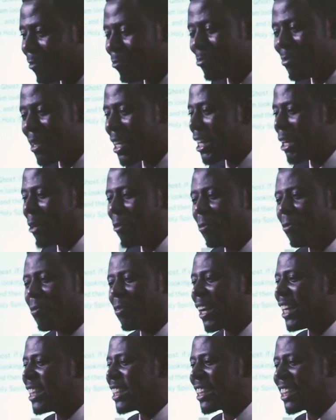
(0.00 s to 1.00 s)
Mary,
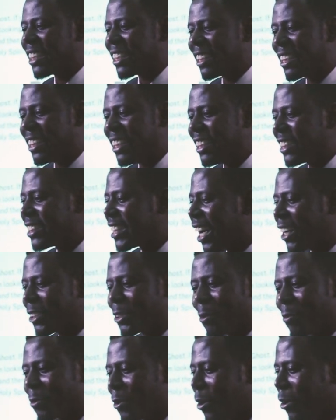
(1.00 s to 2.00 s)
virgin, child
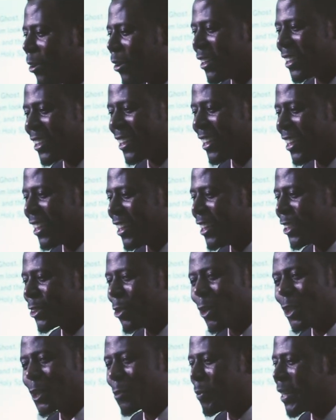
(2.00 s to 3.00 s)
of God,
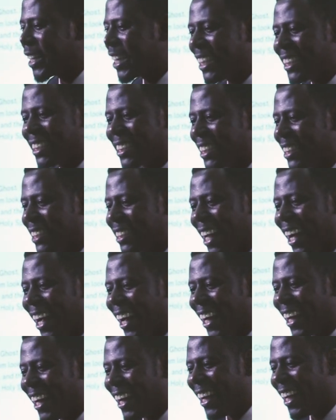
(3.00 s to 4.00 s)
tongue-speaking
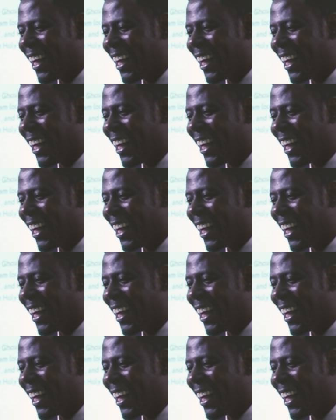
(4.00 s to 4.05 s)
sister.